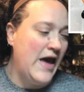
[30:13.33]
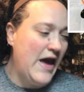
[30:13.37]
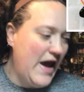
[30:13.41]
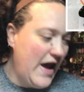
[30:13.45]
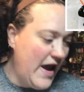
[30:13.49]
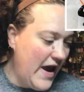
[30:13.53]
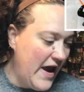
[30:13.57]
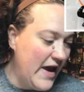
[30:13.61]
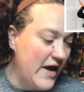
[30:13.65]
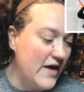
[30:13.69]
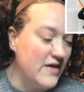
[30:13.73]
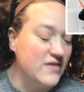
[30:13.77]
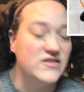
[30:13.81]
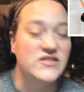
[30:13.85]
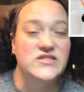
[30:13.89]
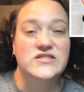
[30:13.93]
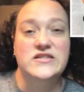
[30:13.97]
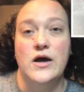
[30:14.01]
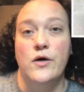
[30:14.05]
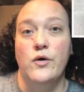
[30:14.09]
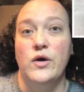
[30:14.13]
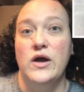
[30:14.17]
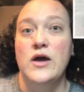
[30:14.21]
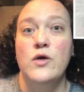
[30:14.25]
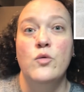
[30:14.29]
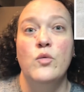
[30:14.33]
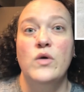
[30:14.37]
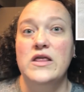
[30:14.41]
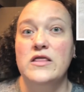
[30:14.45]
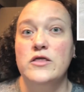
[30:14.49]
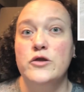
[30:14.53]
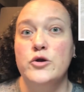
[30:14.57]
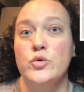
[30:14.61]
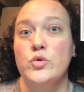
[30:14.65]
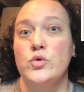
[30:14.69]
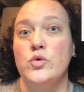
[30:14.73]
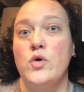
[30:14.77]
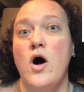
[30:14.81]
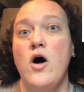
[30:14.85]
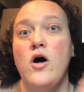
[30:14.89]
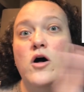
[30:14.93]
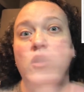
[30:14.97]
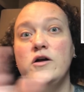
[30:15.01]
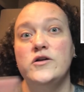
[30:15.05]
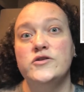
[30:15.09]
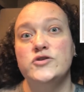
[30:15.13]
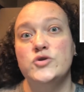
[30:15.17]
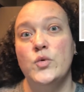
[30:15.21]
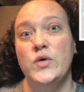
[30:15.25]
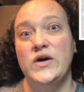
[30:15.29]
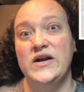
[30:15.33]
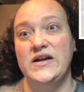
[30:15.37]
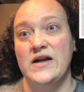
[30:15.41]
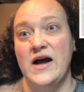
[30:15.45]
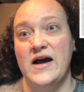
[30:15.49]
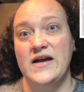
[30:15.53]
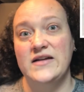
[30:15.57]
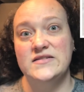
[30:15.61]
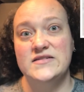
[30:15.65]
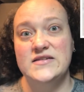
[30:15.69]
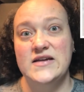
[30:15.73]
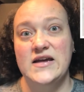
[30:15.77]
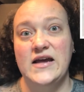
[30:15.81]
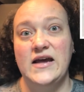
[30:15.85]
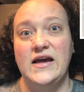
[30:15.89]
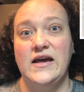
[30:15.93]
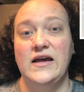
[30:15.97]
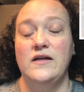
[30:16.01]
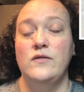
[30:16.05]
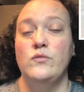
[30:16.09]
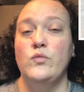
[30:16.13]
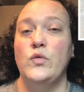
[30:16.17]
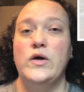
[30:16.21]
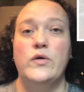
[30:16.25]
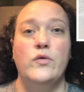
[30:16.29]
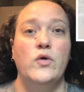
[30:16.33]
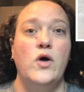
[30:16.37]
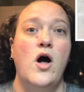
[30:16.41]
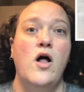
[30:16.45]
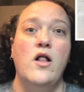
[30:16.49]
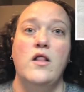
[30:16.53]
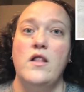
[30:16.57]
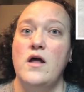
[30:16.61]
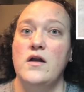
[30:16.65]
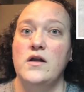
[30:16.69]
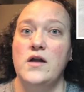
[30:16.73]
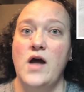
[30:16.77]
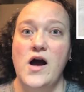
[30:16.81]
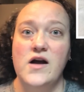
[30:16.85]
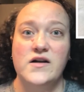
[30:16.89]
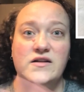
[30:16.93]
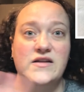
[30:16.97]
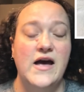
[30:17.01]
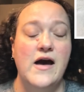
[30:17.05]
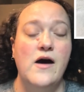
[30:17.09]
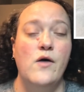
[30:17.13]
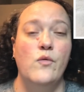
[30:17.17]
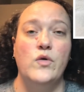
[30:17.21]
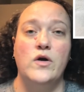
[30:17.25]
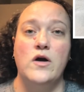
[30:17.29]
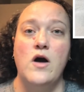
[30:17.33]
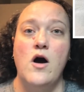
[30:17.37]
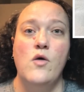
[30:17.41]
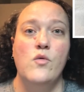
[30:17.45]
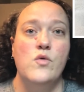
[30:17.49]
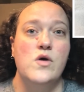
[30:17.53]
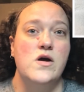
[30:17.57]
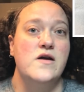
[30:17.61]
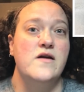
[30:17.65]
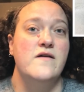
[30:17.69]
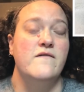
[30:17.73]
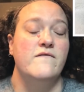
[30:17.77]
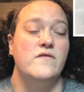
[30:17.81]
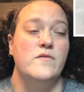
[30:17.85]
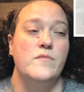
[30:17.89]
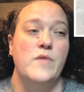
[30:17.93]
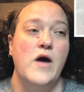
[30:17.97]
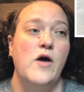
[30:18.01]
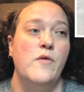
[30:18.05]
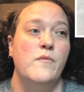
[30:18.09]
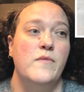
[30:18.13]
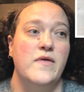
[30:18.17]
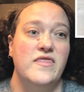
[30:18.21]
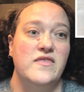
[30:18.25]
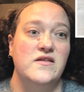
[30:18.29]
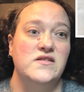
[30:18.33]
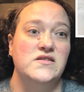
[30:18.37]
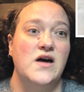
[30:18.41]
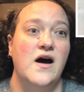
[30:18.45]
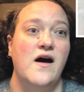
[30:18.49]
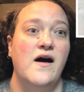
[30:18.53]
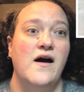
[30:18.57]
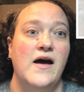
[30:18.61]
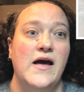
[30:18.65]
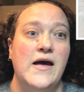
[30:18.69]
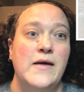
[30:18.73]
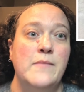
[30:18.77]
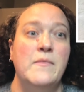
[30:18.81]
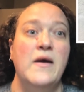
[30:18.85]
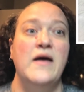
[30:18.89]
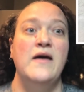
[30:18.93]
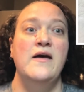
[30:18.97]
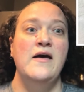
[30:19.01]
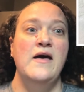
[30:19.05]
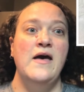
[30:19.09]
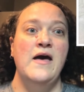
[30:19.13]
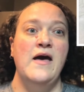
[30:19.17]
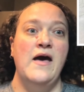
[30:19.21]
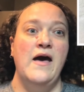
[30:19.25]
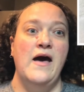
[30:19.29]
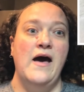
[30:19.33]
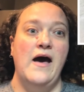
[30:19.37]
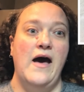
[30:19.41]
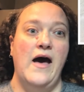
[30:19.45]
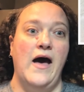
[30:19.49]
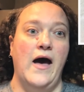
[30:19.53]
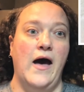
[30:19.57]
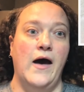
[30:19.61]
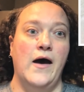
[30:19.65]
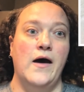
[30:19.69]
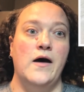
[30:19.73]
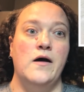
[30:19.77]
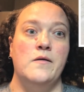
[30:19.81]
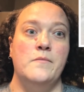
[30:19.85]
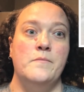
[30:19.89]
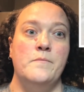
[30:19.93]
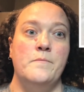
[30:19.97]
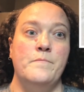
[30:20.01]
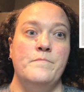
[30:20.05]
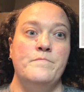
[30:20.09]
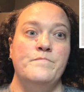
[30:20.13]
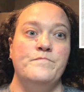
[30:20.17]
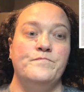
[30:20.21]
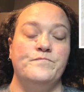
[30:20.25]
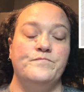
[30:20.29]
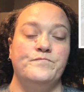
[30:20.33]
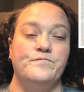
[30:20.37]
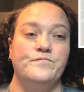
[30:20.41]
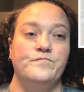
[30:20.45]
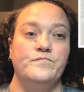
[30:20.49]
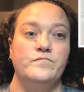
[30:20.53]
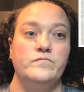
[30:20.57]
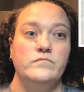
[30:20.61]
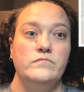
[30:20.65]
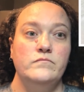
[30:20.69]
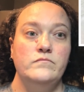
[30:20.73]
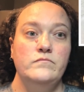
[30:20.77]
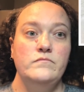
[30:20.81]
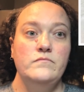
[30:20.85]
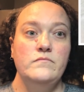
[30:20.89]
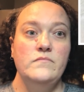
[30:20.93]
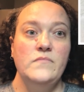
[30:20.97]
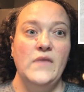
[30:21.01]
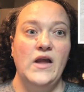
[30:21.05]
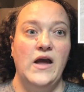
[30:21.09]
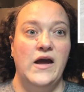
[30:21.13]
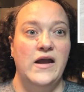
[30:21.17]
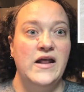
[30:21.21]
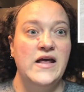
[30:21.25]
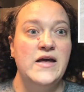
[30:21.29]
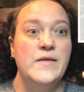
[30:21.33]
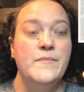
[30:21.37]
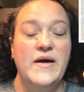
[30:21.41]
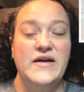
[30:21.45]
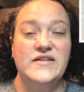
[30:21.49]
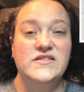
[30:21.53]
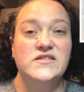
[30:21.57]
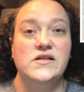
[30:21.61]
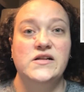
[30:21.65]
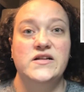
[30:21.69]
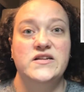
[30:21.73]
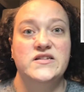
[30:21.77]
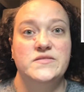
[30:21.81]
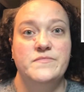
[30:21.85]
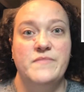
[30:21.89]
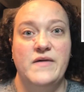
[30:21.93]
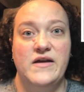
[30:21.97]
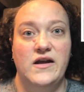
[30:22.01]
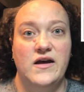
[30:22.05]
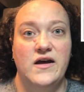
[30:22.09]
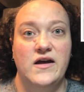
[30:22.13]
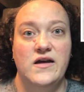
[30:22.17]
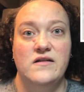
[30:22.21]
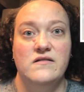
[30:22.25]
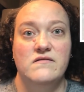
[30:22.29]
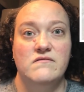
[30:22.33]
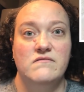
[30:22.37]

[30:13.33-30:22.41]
And so he went through all 2019. We were all on lockdown. We were all working from home at the time. And he basically spent it